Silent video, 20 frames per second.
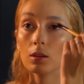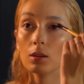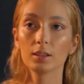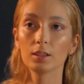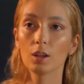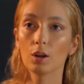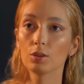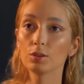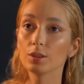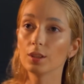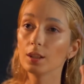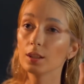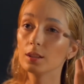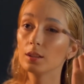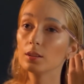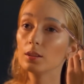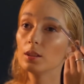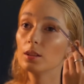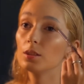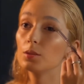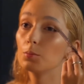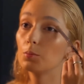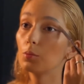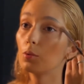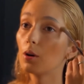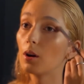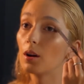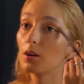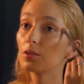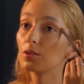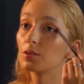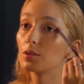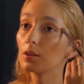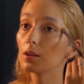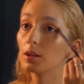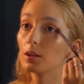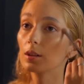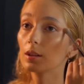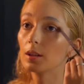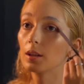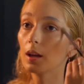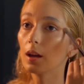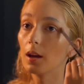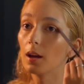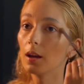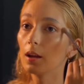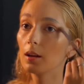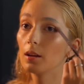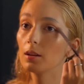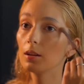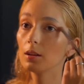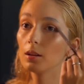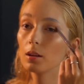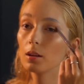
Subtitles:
Now take this brush again